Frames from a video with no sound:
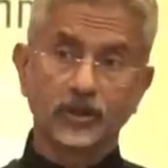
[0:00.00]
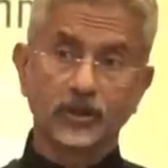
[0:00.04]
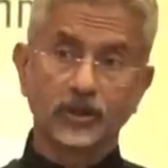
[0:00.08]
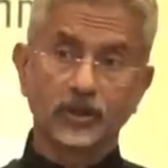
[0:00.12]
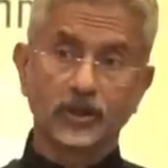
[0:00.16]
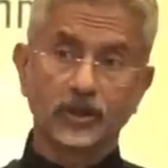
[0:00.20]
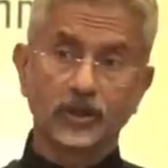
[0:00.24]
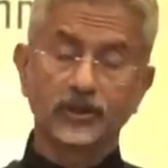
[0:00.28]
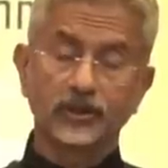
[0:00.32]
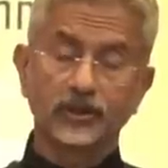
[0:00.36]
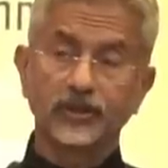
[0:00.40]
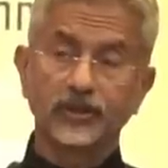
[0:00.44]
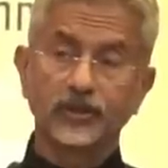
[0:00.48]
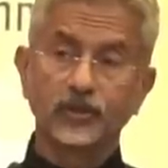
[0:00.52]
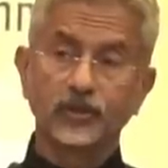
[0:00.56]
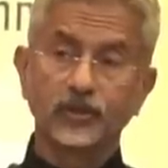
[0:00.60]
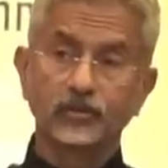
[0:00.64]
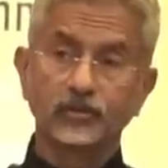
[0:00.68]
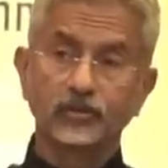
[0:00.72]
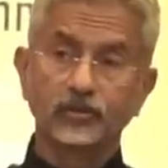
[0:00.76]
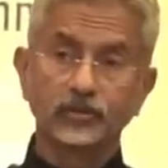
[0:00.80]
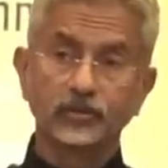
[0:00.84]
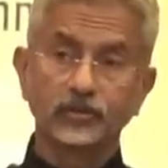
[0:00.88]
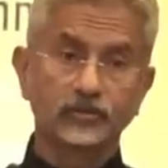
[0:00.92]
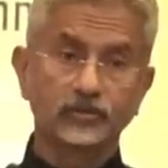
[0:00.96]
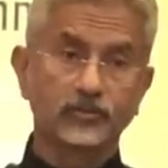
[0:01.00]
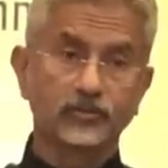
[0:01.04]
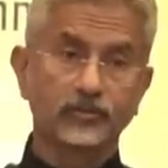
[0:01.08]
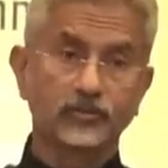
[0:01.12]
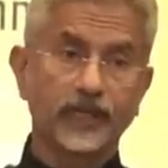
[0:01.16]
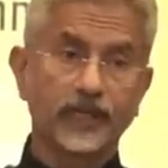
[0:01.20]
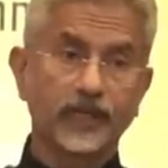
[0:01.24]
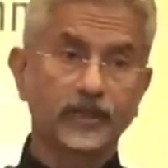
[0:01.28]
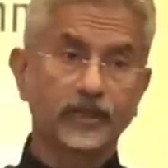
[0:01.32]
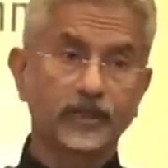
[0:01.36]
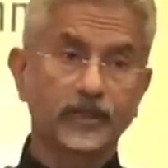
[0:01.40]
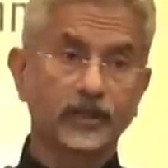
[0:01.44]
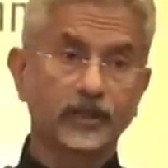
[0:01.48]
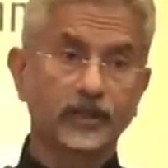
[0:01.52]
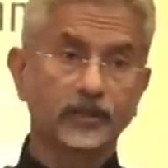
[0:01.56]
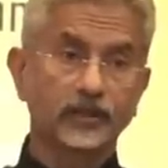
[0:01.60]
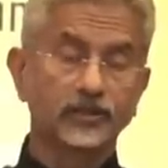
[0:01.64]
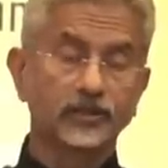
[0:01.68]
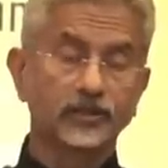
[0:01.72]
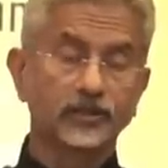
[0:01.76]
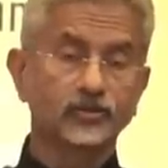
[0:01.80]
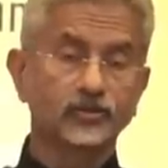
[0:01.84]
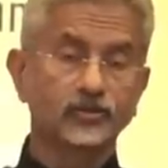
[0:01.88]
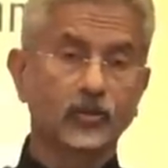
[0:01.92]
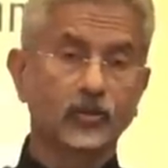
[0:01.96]
a neighborhood where he
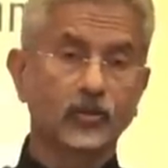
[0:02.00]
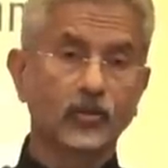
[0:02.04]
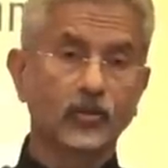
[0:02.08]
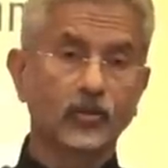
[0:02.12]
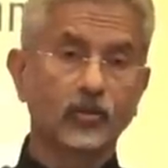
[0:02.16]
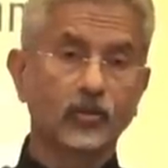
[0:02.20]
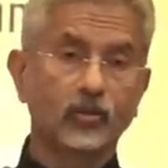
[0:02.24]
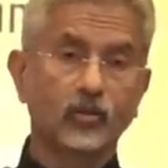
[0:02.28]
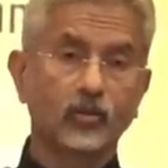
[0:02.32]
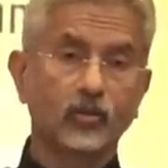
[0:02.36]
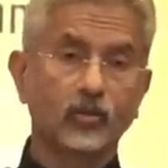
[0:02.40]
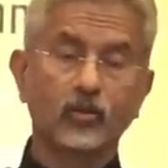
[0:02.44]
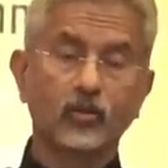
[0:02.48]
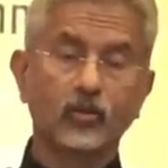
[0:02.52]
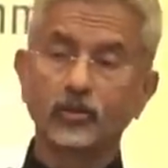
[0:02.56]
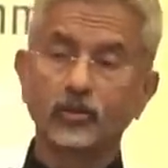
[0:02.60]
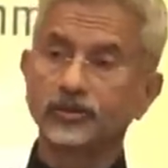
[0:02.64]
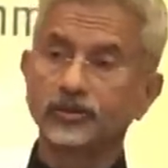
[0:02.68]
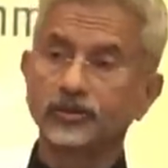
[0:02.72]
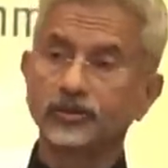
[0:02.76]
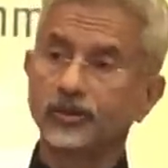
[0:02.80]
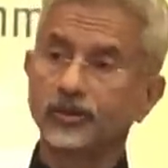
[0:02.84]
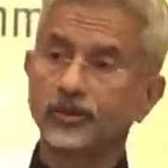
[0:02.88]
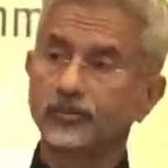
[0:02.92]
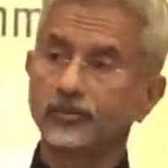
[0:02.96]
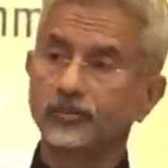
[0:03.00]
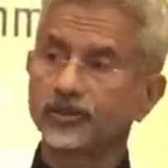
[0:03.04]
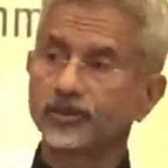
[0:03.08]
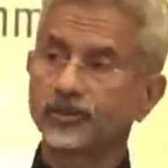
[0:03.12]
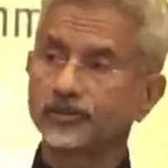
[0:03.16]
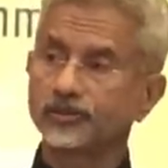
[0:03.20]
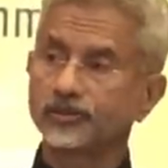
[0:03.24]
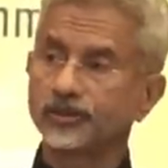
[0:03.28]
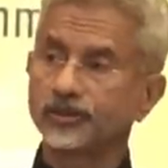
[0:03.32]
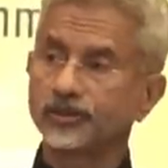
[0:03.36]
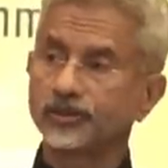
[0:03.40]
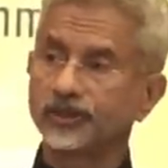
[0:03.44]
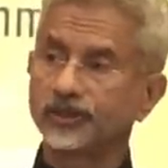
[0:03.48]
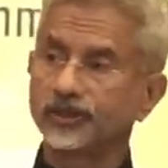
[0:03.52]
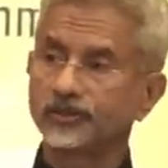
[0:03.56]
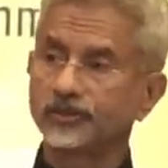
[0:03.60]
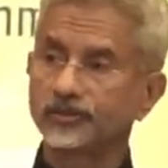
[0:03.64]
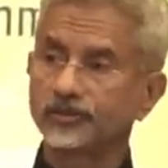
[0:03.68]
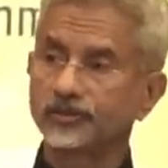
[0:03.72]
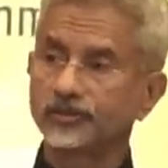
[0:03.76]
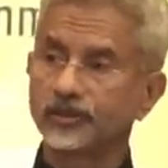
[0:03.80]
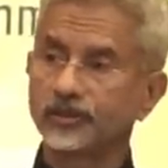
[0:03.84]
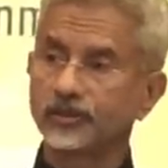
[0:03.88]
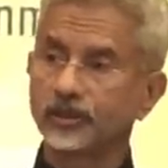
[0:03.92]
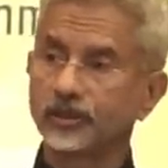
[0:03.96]
saw all the
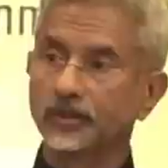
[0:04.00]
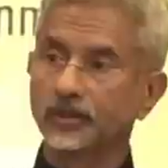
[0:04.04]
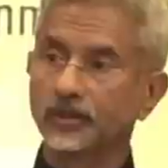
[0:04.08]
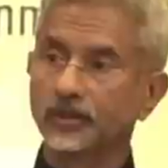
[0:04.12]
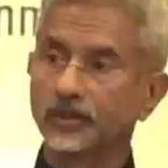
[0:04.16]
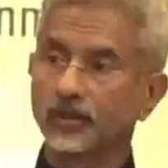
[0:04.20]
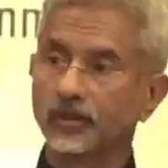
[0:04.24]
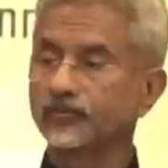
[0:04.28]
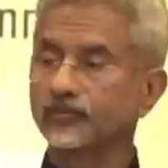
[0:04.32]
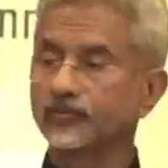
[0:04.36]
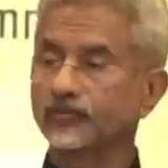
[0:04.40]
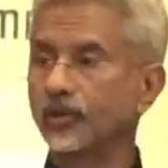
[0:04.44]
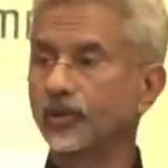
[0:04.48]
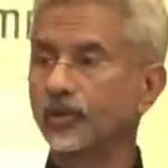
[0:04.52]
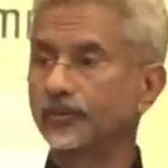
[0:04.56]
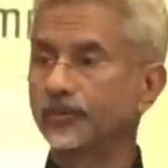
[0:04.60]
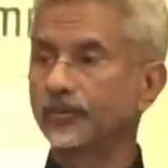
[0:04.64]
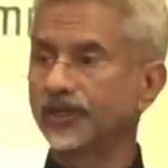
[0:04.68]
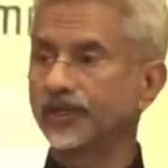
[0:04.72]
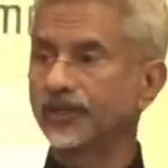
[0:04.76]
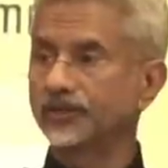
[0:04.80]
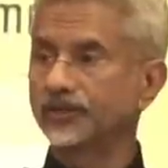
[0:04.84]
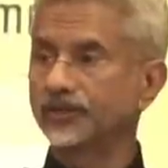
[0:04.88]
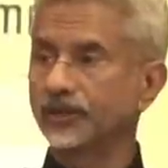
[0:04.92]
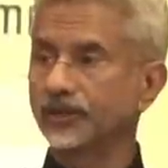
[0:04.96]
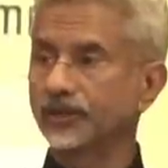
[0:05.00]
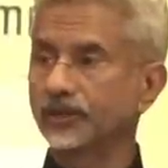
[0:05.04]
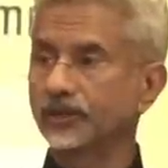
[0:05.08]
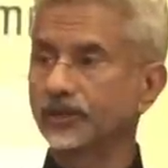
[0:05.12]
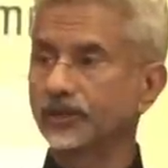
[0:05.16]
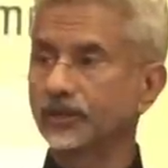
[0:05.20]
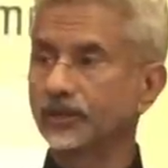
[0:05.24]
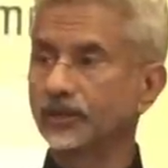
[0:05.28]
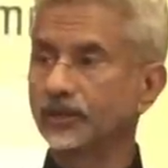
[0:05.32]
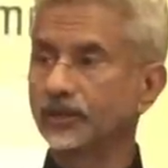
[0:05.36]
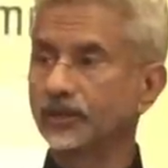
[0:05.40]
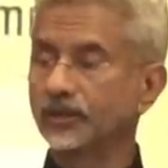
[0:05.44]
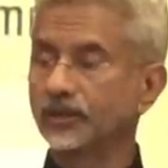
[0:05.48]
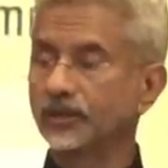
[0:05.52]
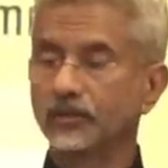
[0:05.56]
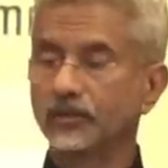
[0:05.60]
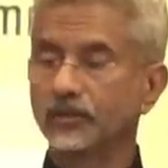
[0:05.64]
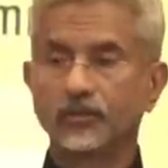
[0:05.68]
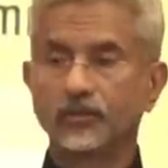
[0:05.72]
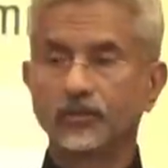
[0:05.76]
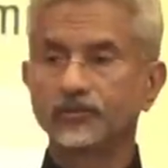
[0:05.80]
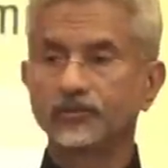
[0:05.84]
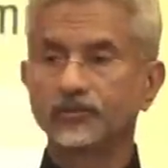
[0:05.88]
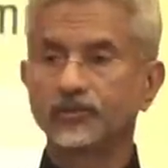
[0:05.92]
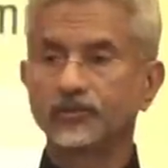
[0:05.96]
opportunities of cooperation,
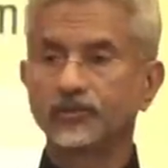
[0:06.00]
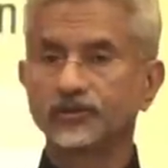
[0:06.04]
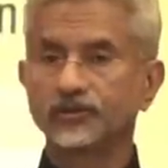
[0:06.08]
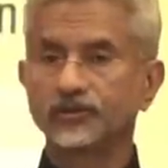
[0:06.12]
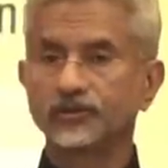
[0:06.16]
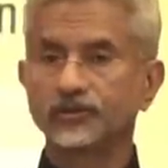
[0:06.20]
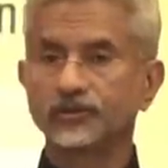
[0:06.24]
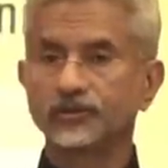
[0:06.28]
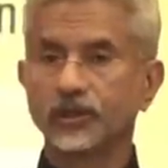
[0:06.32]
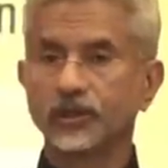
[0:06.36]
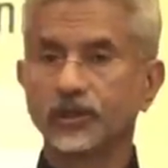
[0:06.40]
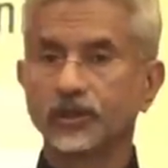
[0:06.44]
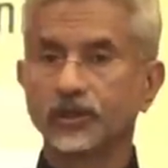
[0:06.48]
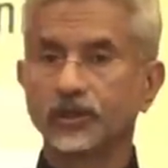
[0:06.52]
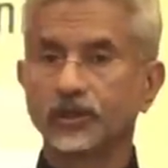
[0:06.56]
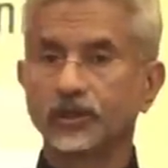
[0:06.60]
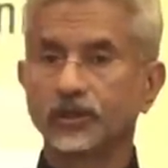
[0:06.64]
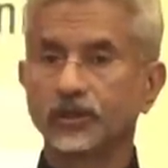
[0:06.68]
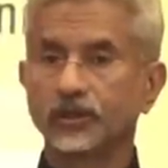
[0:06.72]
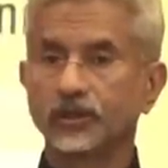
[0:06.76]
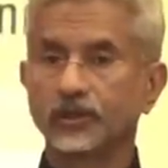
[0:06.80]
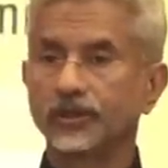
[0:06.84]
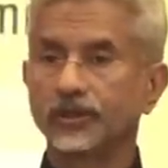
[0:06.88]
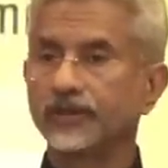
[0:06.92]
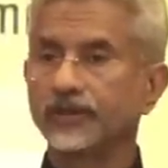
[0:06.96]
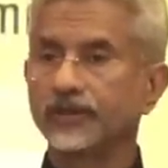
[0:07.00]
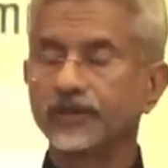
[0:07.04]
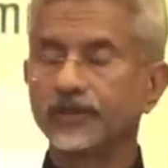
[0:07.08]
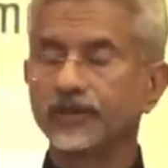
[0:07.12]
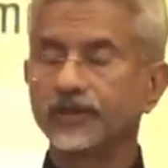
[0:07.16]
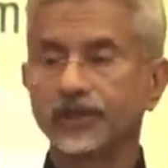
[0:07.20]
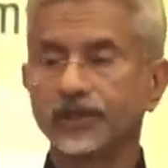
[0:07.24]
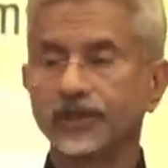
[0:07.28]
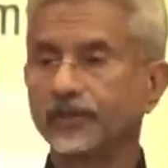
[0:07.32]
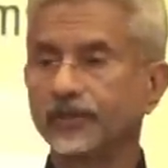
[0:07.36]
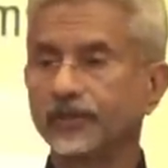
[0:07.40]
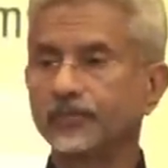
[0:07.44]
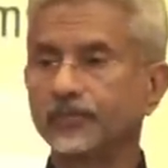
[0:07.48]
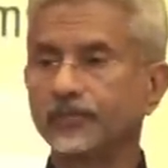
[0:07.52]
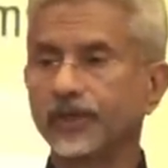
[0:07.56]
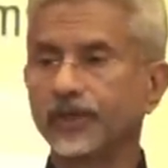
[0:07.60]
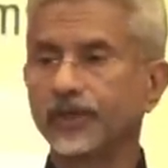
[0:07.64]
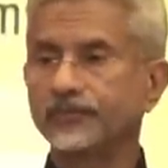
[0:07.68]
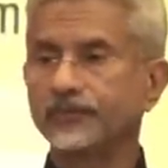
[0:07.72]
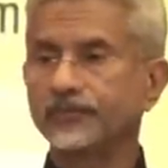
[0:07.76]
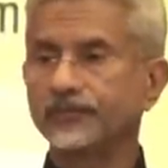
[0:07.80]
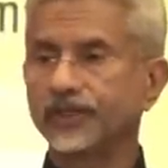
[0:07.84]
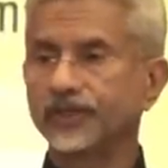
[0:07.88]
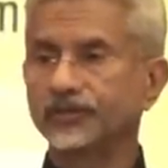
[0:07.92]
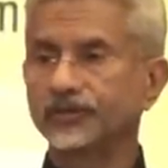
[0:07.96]
but was never
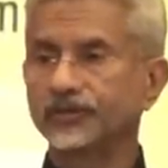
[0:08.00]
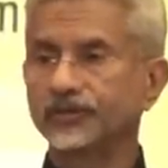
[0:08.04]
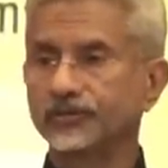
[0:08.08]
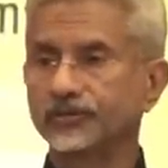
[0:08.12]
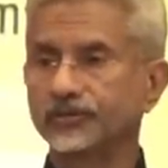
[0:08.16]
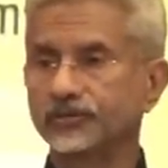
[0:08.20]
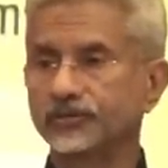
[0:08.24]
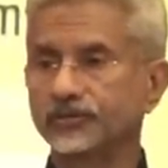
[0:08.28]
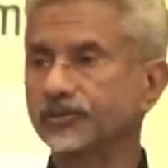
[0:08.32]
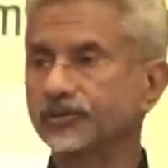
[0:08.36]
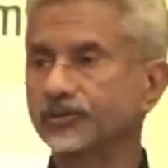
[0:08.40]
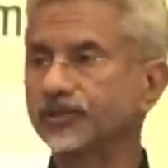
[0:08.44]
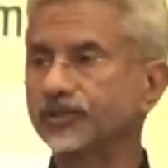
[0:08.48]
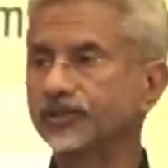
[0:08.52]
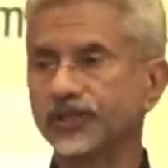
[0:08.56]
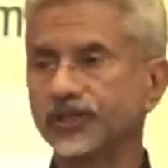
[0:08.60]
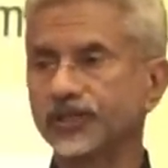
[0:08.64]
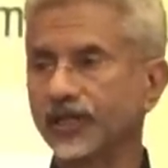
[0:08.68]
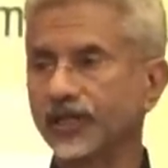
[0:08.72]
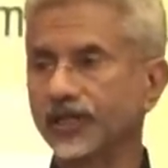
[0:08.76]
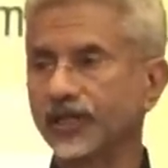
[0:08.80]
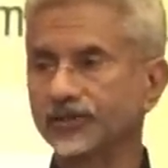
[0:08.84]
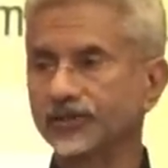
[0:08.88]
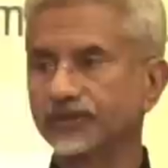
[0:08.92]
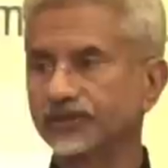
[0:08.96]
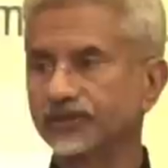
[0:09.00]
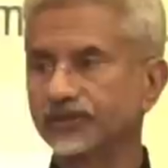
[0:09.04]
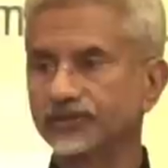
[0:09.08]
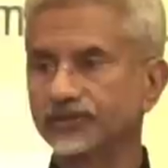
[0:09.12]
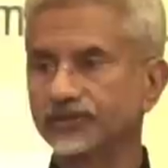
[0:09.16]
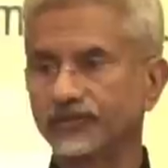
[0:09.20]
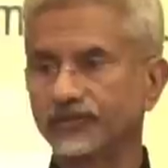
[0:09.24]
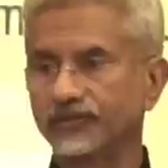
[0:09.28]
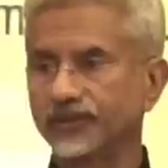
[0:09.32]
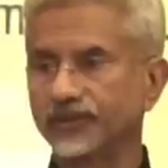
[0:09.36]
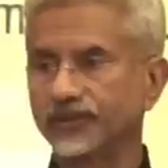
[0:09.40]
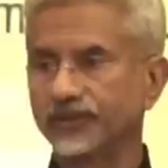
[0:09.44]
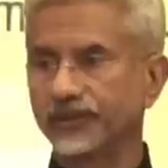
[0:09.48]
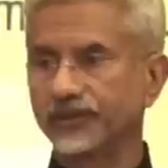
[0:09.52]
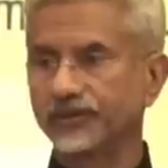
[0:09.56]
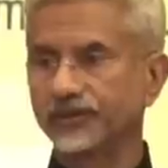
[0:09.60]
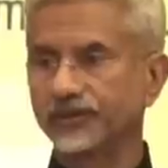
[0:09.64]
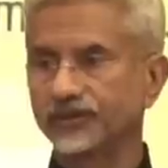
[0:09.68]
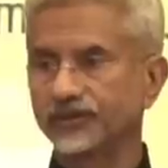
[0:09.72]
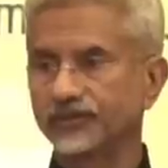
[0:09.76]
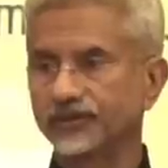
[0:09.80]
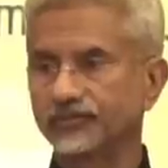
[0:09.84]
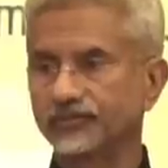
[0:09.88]
impervious to the challenges of terrorism.